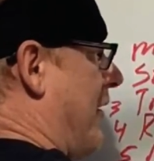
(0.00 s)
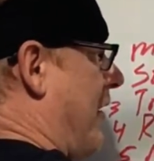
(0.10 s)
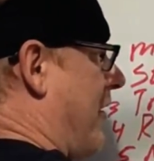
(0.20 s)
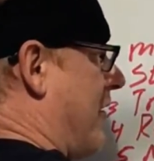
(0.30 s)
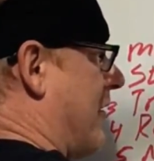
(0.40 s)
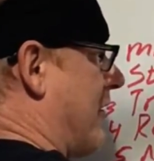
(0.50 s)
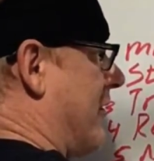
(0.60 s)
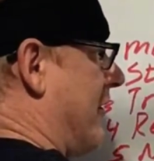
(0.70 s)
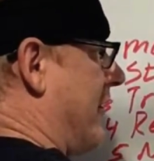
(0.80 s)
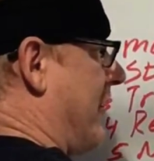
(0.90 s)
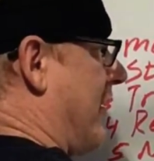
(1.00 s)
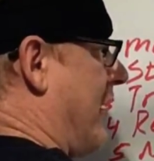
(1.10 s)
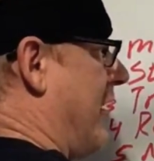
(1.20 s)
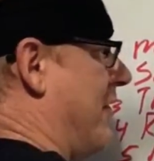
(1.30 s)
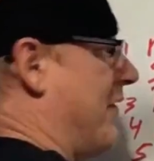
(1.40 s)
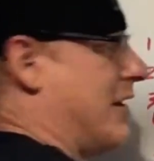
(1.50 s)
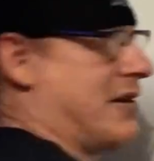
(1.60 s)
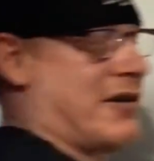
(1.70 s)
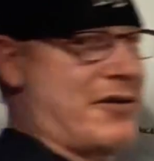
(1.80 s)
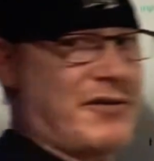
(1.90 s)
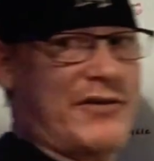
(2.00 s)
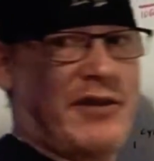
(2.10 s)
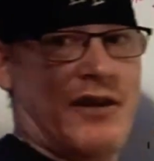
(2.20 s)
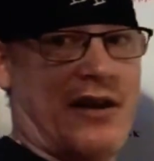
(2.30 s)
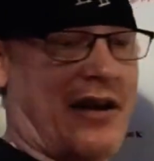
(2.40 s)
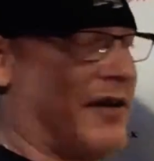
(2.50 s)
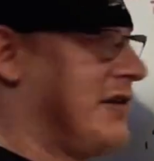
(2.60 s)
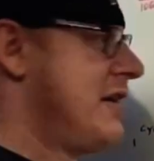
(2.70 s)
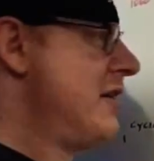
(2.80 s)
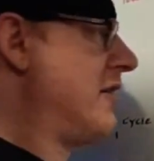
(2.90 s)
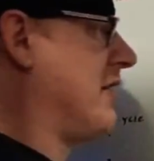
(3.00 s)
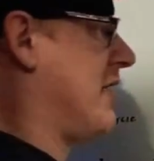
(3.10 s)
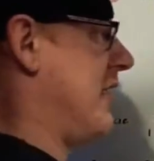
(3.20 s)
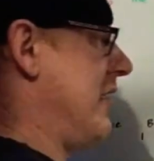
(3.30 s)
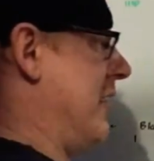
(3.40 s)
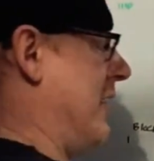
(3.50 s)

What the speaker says: articles and videos on the internet.